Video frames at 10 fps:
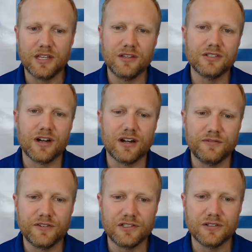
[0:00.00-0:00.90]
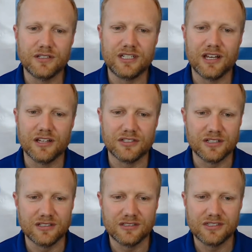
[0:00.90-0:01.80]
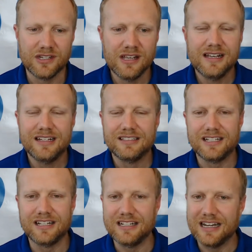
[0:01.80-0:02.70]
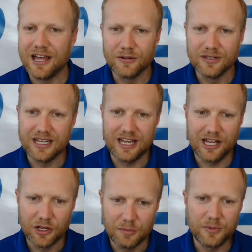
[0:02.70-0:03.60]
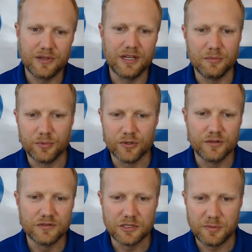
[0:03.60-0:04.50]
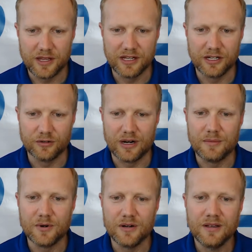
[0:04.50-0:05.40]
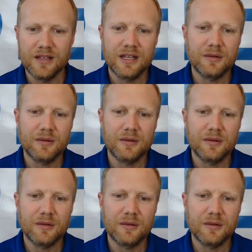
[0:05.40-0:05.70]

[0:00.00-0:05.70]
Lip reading: They use artificial intelligence to not only help improve spelling and grammar,